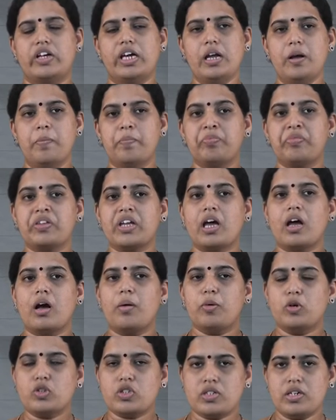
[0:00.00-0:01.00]
the
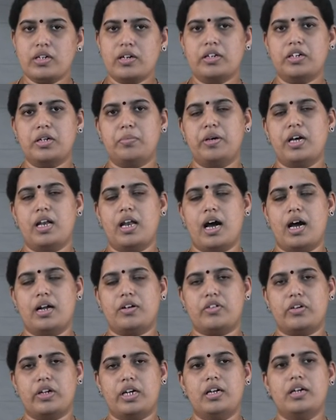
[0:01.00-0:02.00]
posterior tibial
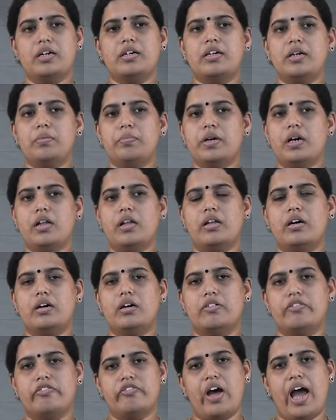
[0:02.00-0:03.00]
artery, tibial
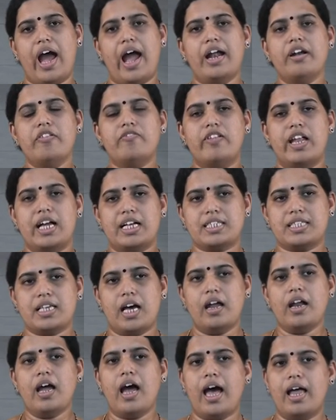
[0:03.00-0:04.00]
nerve and
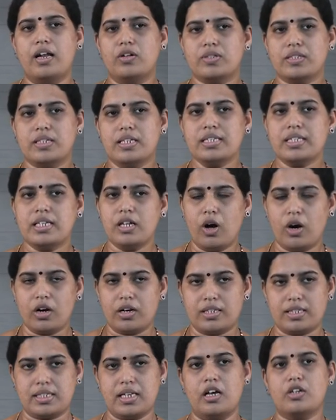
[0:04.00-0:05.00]
flexor hallucis
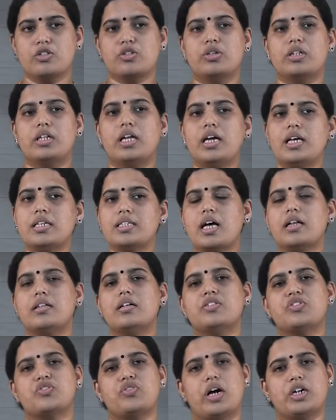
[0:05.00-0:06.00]
longus. So these are
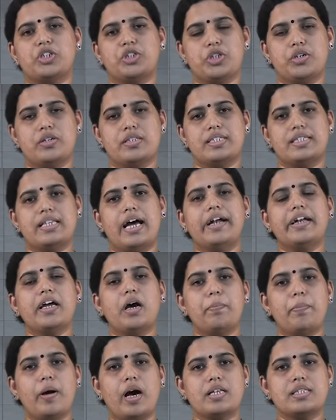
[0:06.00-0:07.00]
the structures that
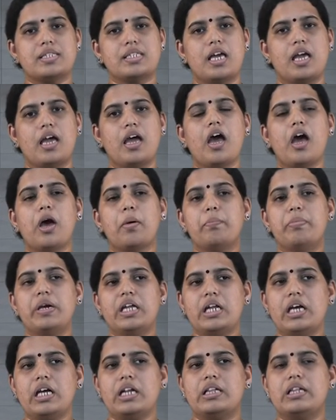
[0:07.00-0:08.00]
are passing
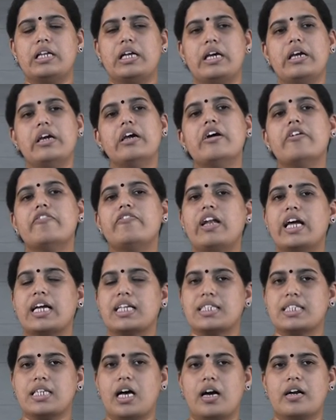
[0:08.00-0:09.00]
beneath the
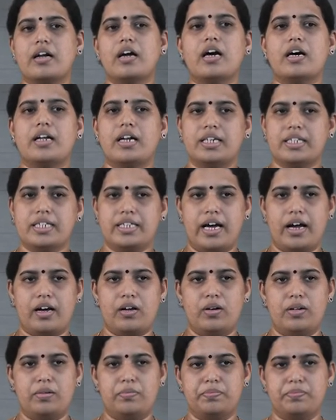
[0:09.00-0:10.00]
flexor
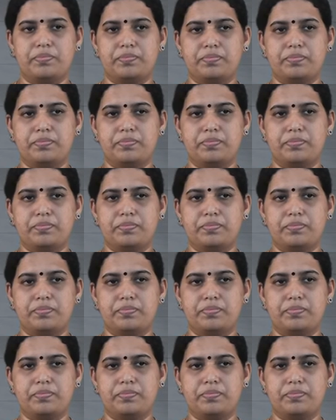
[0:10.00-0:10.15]
retinaculum.